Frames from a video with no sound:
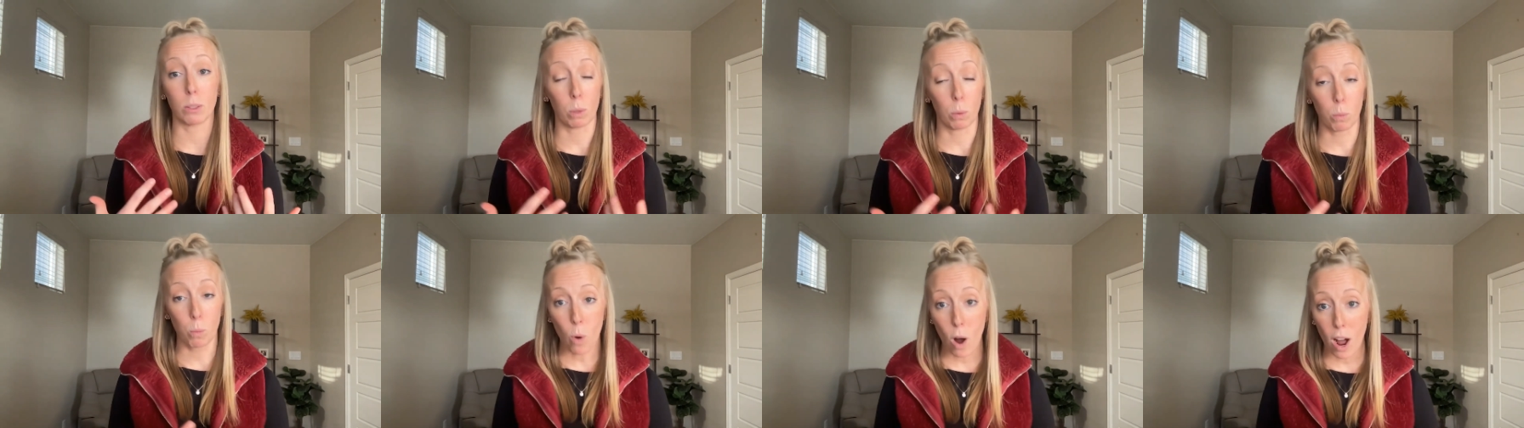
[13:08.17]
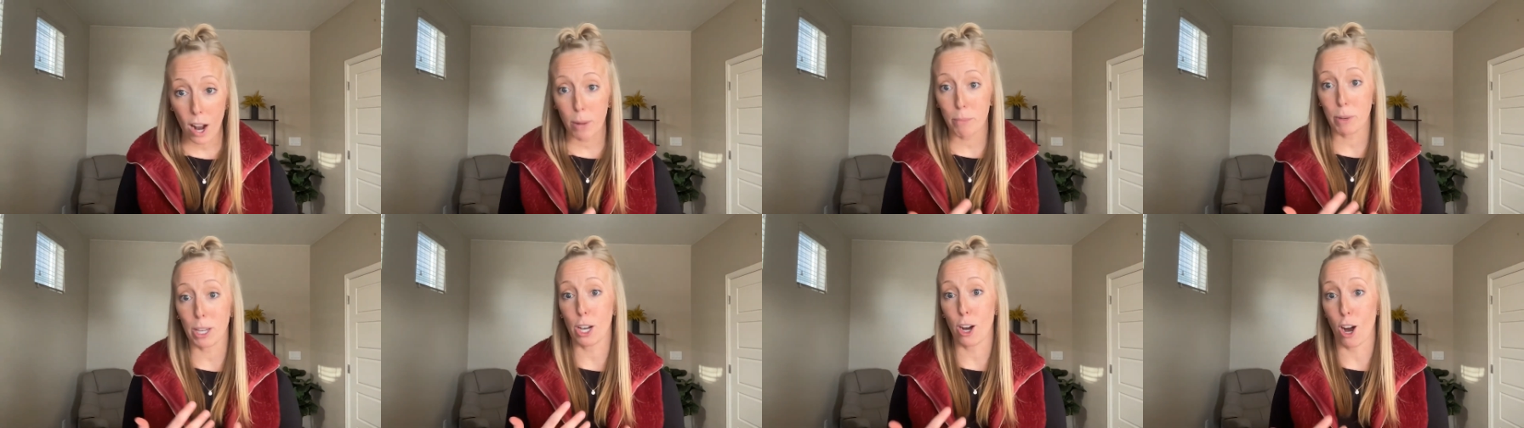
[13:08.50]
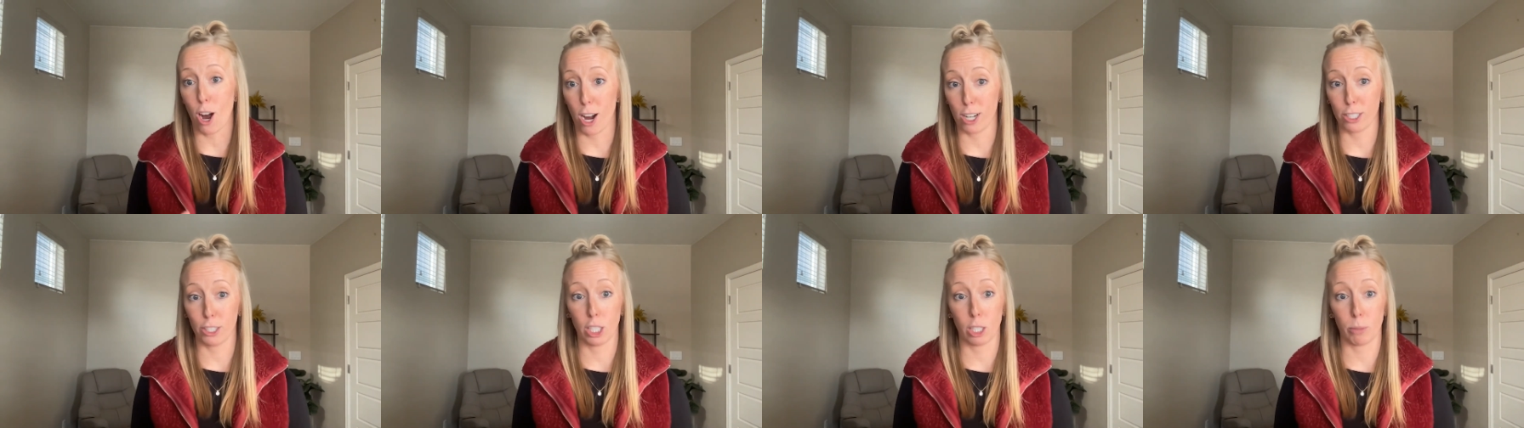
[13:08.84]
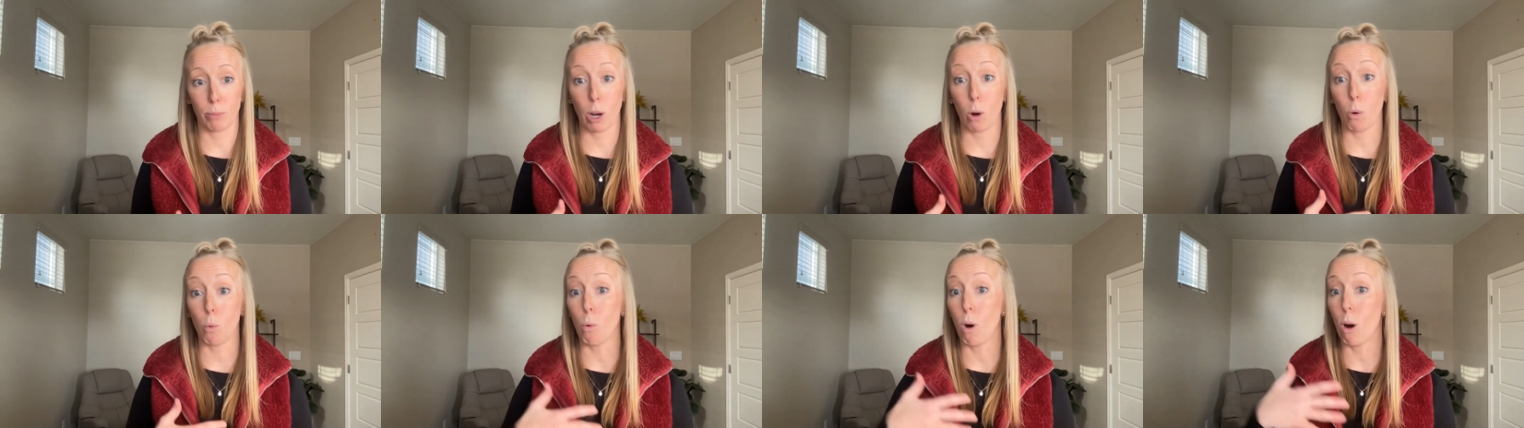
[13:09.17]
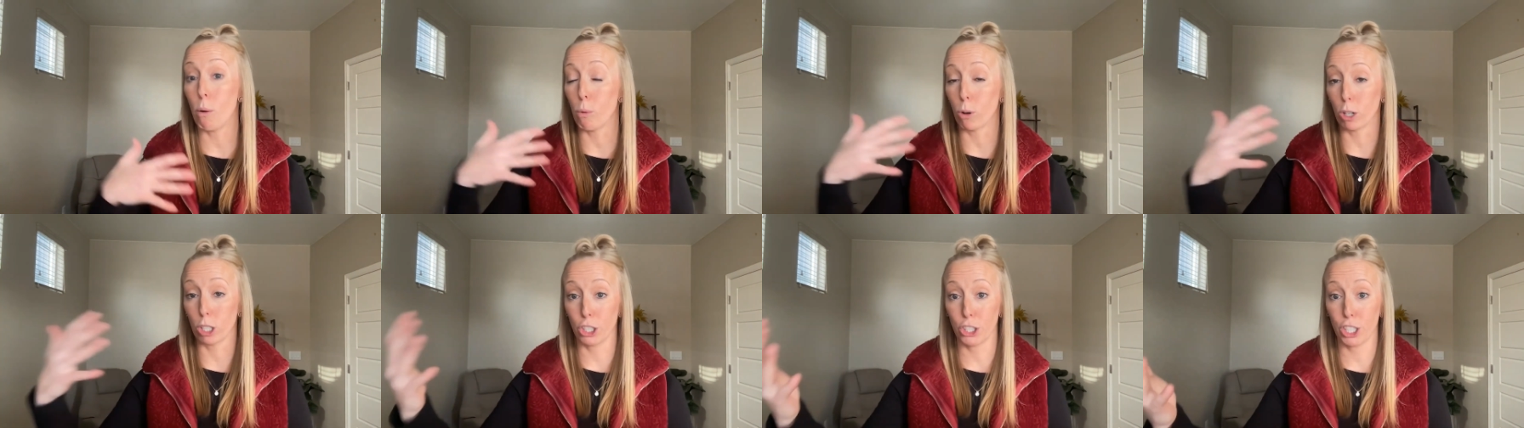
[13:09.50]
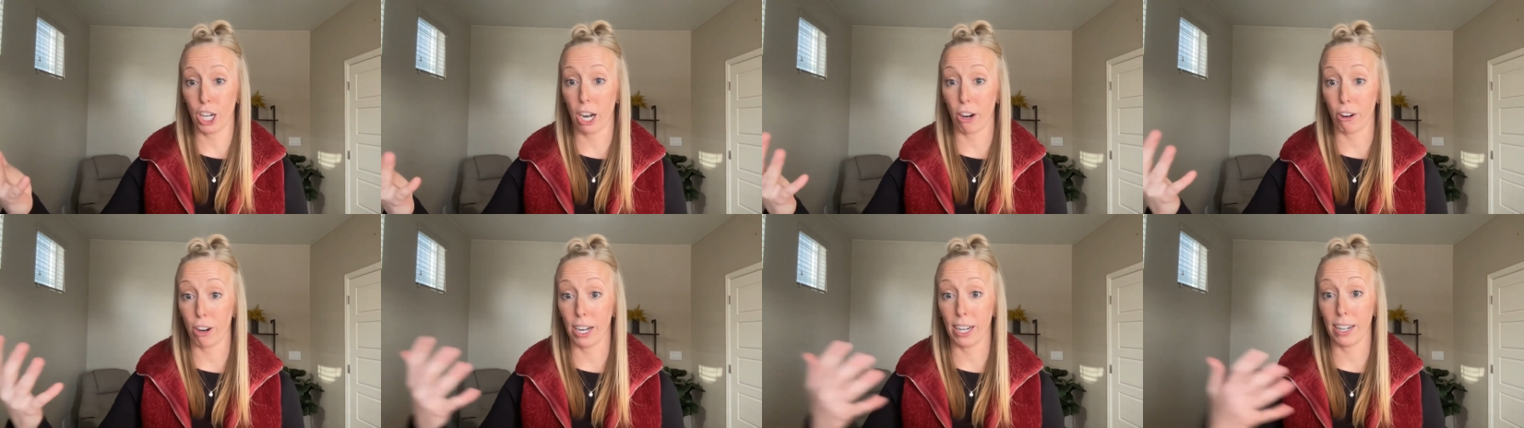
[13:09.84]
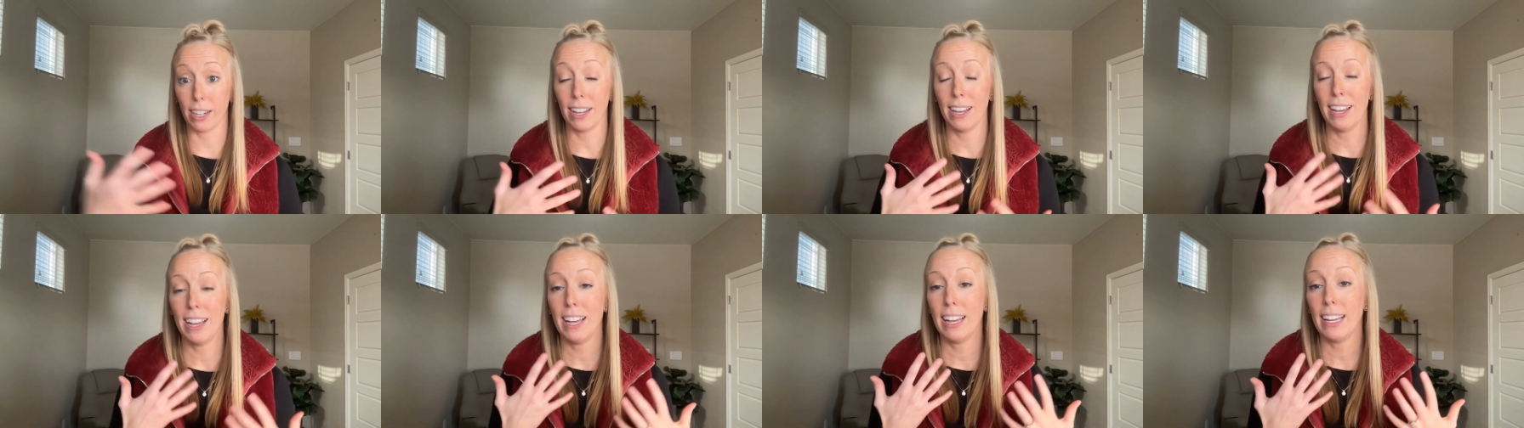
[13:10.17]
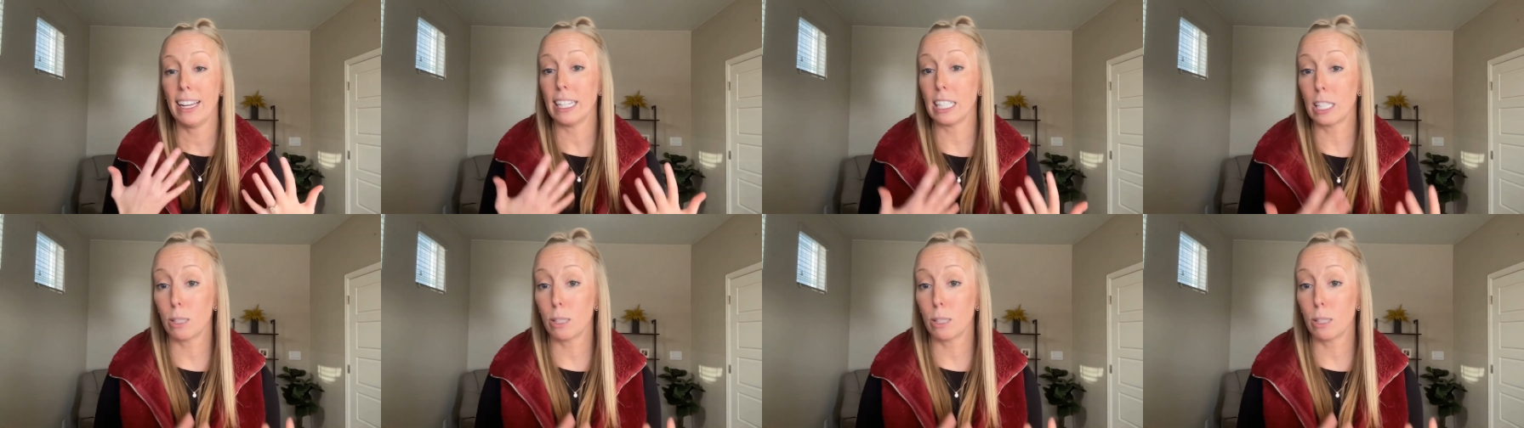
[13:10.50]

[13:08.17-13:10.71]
we want to be cautious about what we're sharing,